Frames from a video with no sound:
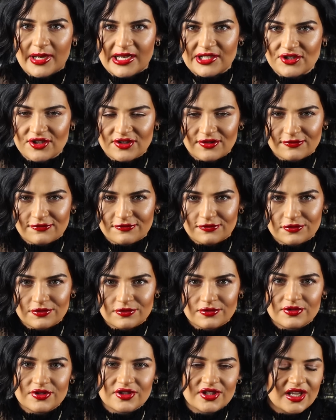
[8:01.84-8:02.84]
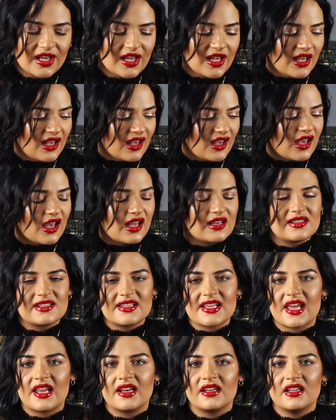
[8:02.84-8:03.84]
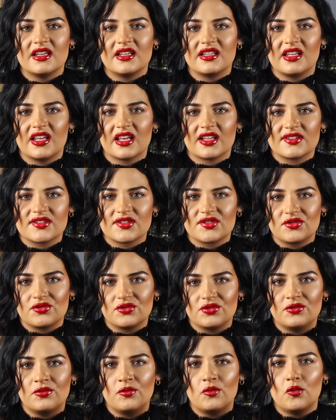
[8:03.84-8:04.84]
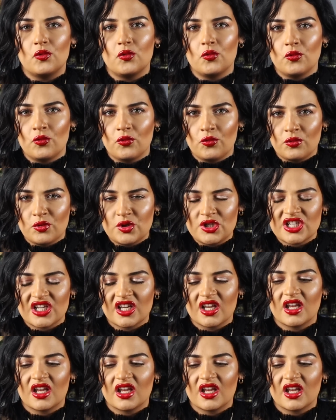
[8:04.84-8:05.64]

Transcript: passion fruit, and then it gets to oud